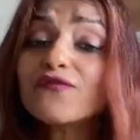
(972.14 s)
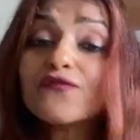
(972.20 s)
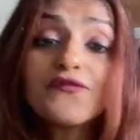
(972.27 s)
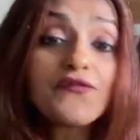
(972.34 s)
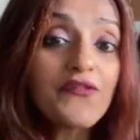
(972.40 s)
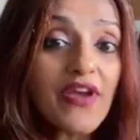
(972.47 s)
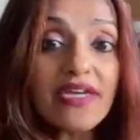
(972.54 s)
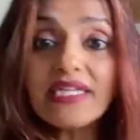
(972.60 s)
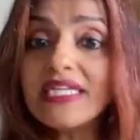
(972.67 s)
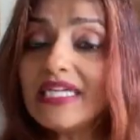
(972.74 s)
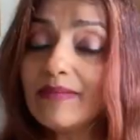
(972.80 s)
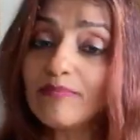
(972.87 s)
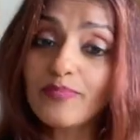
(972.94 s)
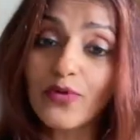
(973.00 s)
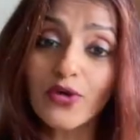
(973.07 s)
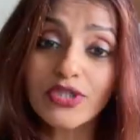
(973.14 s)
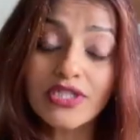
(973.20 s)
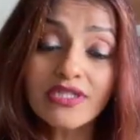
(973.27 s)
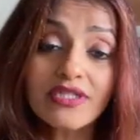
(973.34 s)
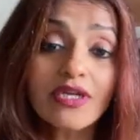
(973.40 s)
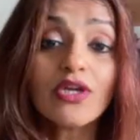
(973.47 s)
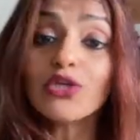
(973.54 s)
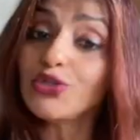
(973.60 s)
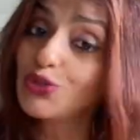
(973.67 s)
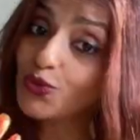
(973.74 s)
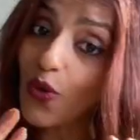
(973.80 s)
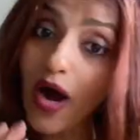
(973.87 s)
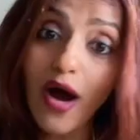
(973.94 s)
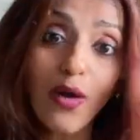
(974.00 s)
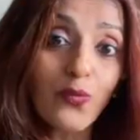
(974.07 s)
Very important, you
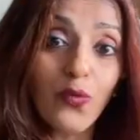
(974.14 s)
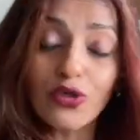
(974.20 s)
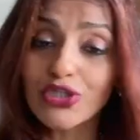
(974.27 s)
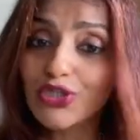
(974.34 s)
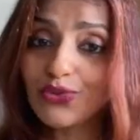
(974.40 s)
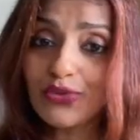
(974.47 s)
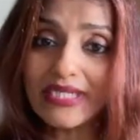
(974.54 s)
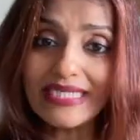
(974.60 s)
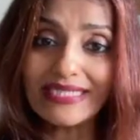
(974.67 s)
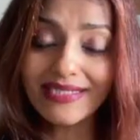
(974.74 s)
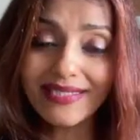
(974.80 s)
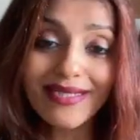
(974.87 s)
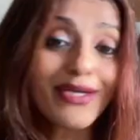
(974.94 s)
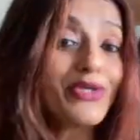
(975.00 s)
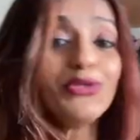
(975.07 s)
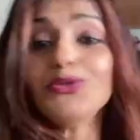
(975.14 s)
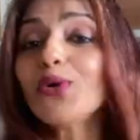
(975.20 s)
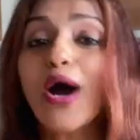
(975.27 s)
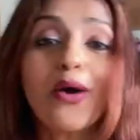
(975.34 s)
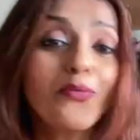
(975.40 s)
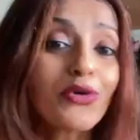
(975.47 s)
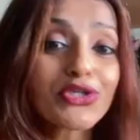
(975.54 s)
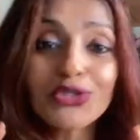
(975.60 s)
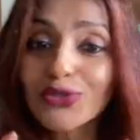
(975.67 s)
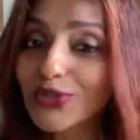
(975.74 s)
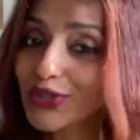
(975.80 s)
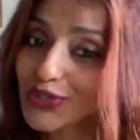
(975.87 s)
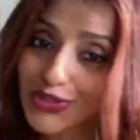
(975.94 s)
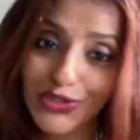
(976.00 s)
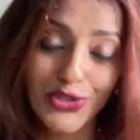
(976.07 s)
are what you eat, you are what you
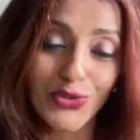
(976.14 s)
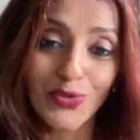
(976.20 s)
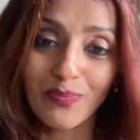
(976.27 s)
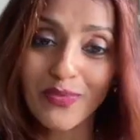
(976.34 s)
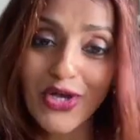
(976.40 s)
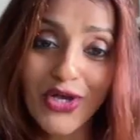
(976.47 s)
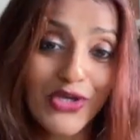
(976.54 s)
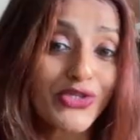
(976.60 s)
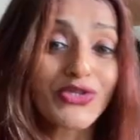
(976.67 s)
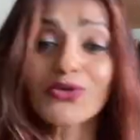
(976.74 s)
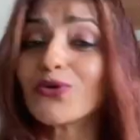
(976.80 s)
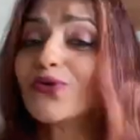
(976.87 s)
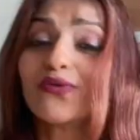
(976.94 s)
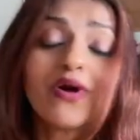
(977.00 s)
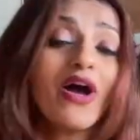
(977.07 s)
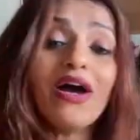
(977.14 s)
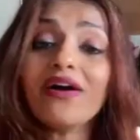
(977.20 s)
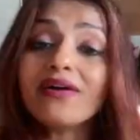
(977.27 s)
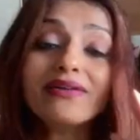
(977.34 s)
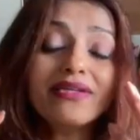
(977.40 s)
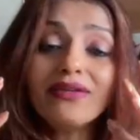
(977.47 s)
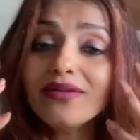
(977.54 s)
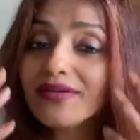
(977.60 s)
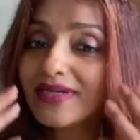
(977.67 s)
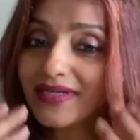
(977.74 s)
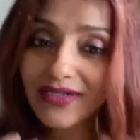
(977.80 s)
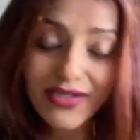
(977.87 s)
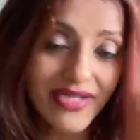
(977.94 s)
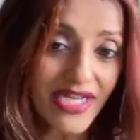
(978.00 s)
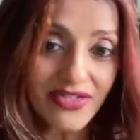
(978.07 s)
consume. So
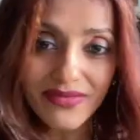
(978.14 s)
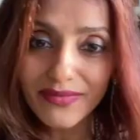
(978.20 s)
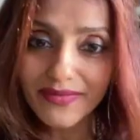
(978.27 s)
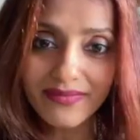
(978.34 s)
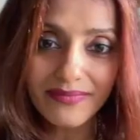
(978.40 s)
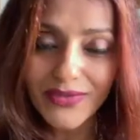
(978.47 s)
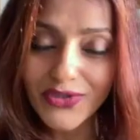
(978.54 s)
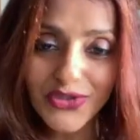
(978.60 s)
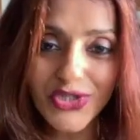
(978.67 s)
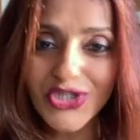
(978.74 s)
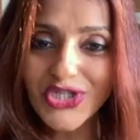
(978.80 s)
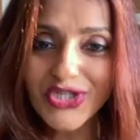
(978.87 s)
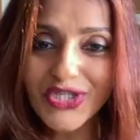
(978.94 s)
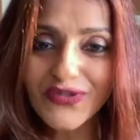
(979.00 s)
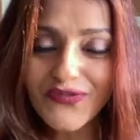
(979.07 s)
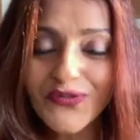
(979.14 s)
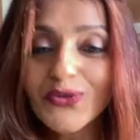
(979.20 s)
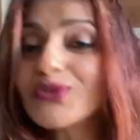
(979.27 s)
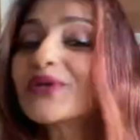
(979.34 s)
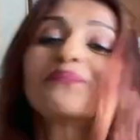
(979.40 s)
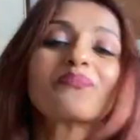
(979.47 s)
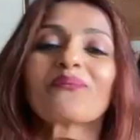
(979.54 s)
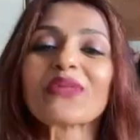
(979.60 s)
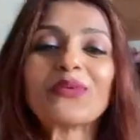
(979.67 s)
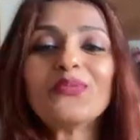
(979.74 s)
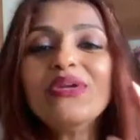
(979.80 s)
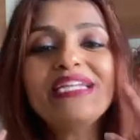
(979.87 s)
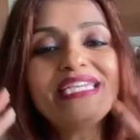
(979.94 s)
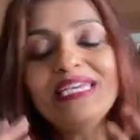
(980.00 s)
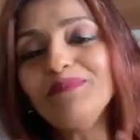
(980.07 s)
nutritious food
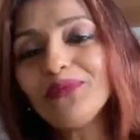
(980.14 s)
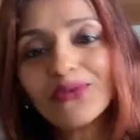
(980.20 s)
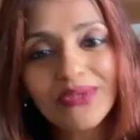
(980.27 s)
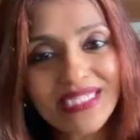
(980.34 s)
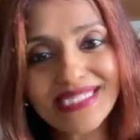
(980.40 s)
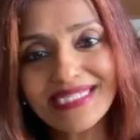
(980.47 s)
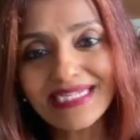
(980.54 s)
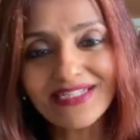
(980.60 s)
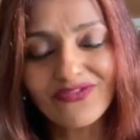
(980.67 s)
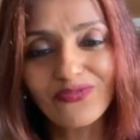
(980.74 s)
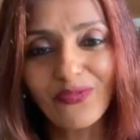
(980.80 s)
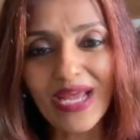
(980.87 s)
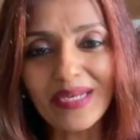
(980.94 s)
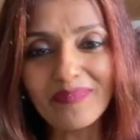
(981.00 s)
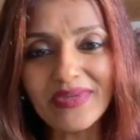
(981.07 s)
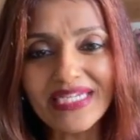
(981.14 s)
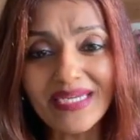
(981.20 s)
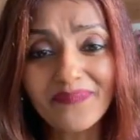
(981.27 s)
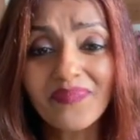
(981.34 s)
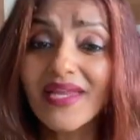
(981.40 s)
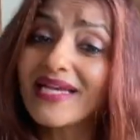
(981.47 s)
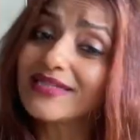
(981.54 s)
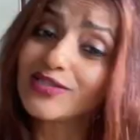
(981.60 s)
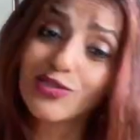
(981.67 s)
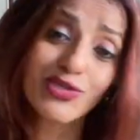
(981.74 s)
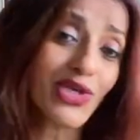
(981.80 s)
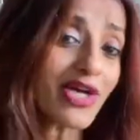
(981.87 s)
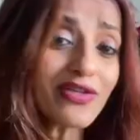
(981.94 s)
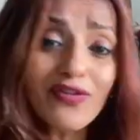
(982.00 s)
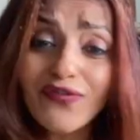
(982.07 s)
will keep you in a state of well-being.
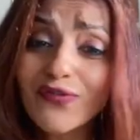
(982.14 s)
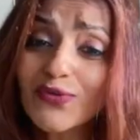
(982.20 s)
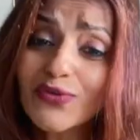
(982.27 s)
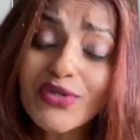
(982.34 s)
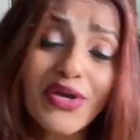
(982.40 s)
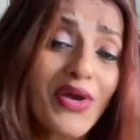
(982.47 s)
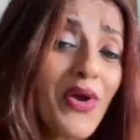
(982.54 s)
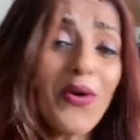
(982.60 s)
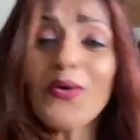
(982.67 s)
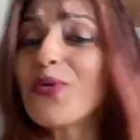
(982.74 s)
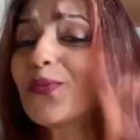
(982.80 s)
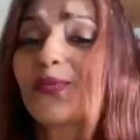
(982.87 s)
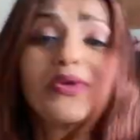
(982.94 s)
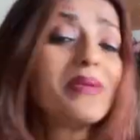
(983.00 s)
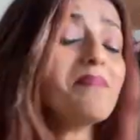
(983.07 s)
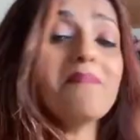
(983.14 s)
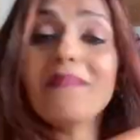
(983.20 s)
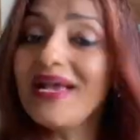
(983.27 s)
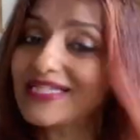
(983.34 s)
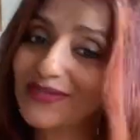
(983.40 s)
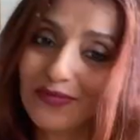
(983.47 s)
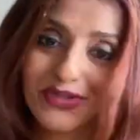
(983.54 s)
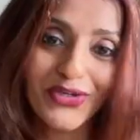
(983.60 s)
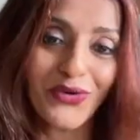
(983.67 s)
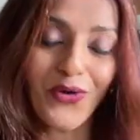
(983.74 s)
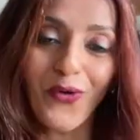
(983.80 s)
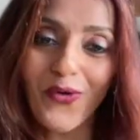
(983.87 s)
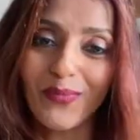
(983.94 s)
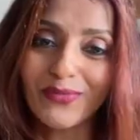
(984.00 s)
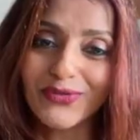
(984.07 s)
Junk food will mess with your
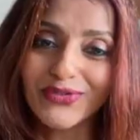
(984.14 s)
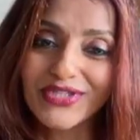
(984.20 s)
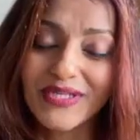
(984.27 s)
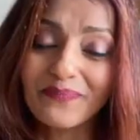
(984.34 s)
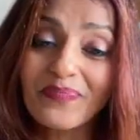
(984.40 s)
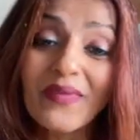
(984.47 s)
hormones.